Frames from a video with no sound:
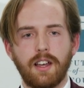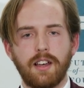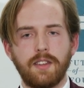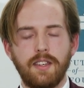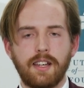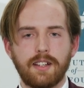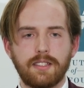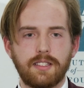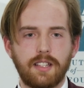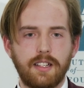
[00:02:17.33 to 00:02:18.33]
Uh, the
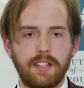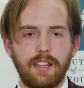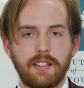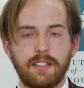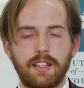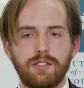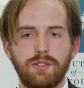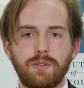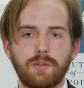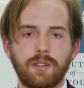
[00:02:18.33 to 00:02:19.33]
Econ Society is a
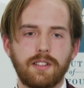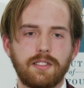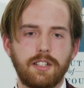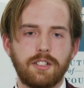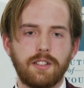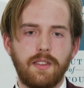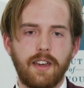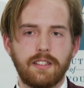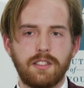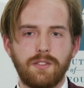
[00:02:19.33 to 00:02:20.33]
student organization
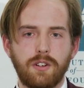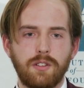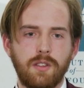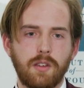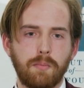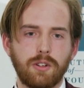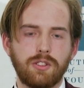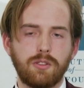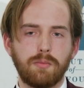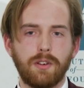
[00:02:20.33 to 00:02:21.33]
that's devoted to the
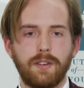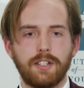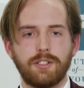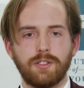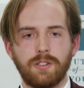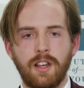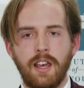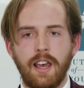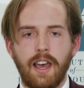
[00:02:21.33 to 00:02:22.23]
personal, professional,